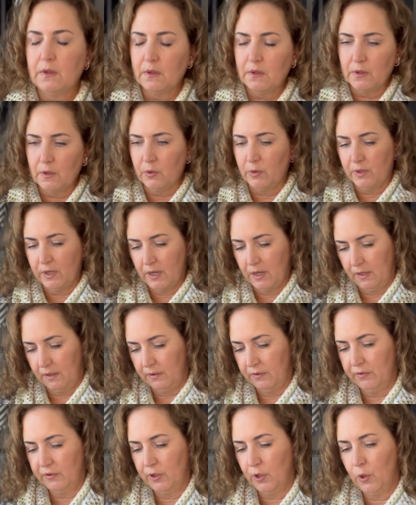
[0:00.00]
Okay,
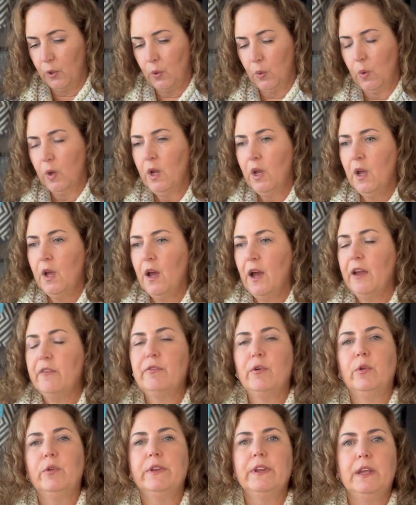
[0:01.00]
so
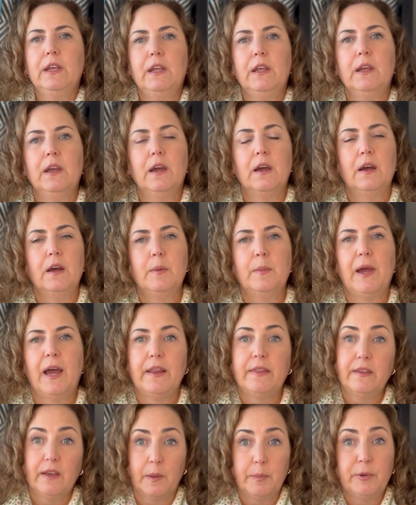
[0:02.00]
I've only
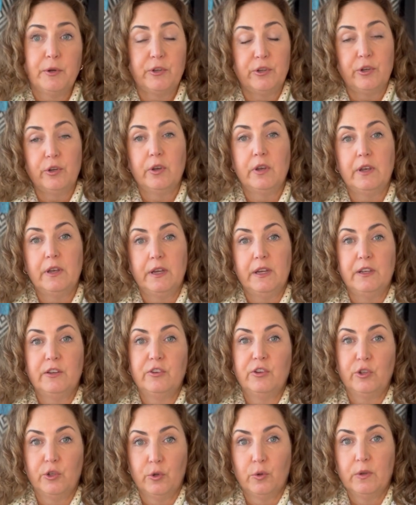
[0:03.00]
had the opportunity
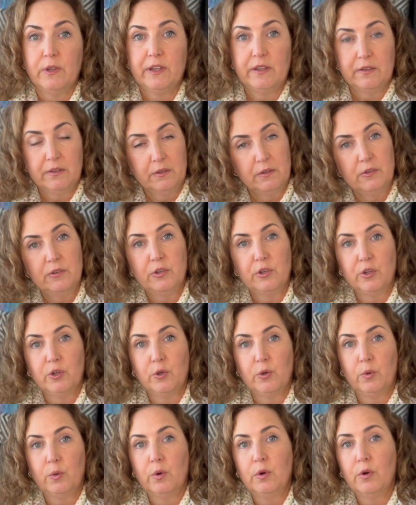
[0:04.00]
to listen
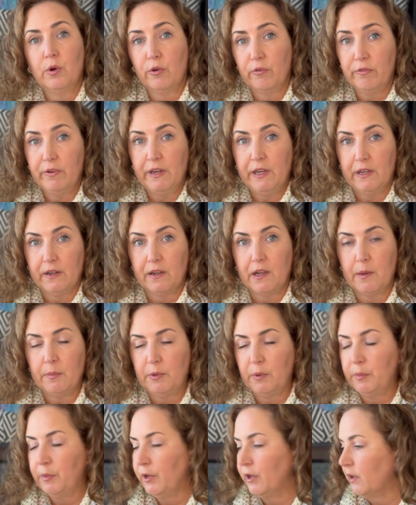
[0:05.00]
to or read a
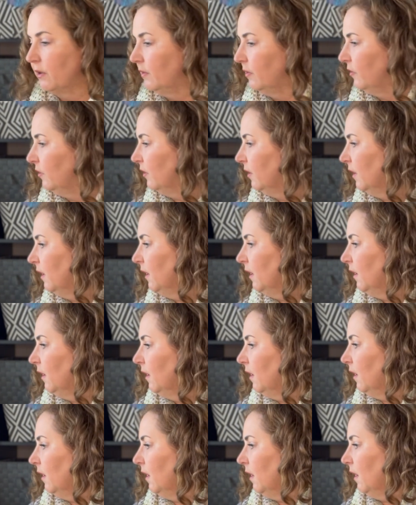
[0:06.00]
couple books.
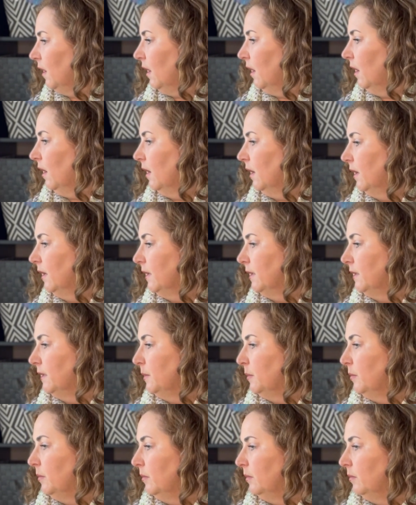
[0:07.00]

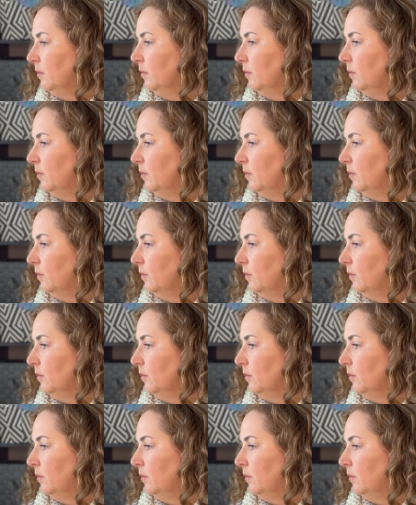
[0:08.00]
The